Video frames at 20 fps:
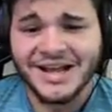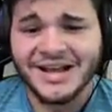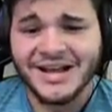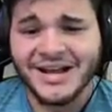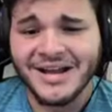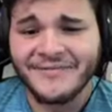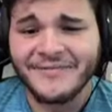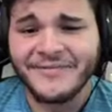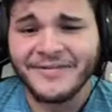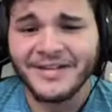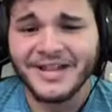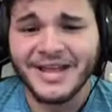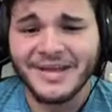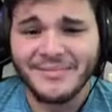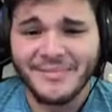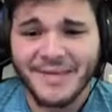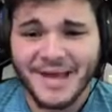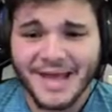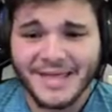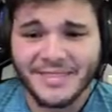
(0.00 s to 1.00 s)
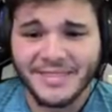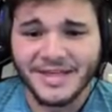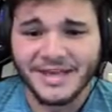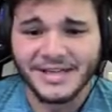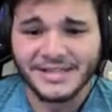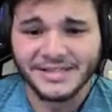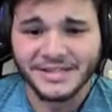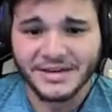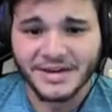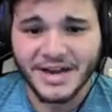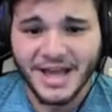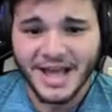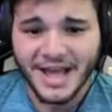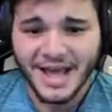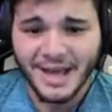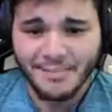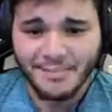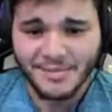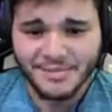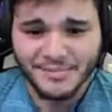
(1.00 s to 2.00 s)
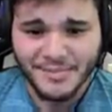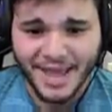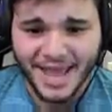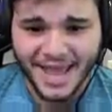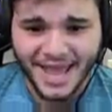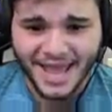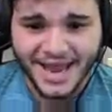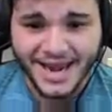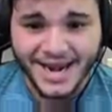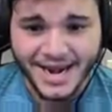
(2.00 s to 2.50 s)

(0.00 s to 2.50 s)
I feel like bad things are gonna happen, man!